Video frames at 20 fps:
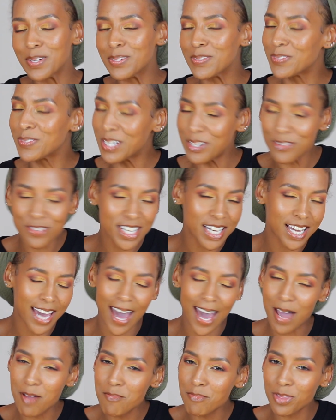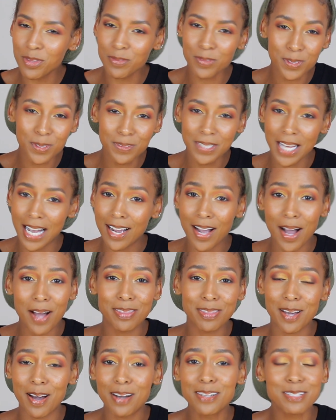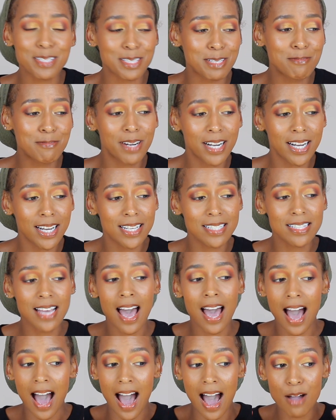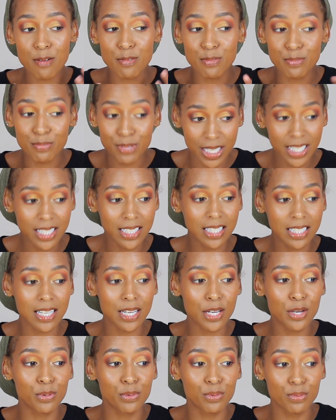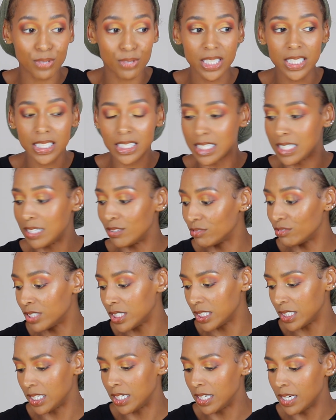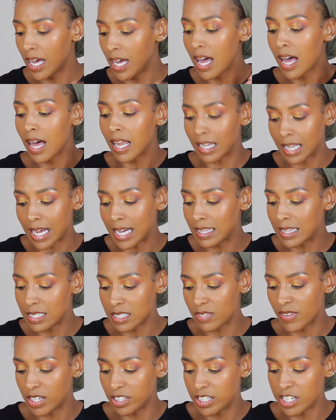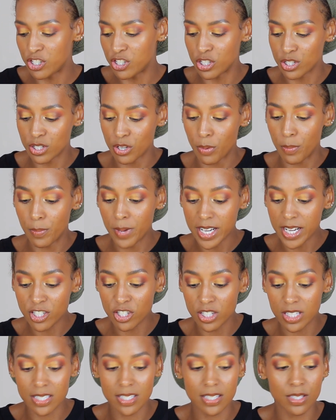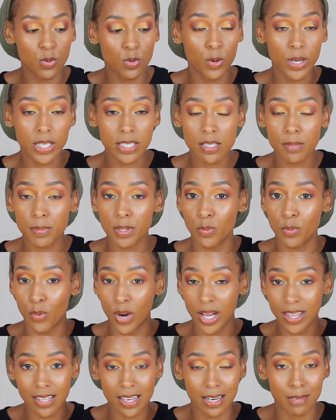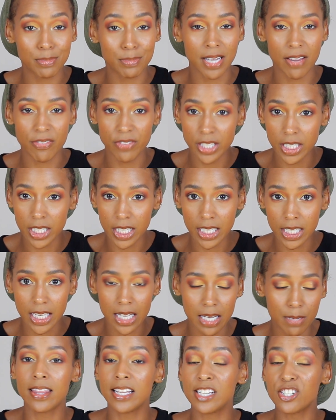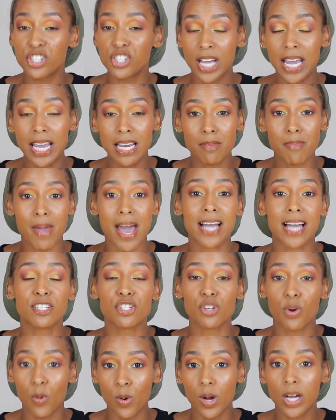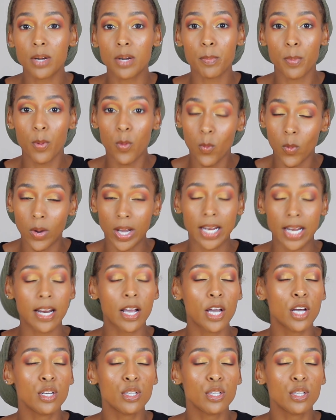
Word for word: Riri came through like I thought she was. I really, really, really like this foundation so much. This is going to be one that I'm definitely going to keep. The shade match on point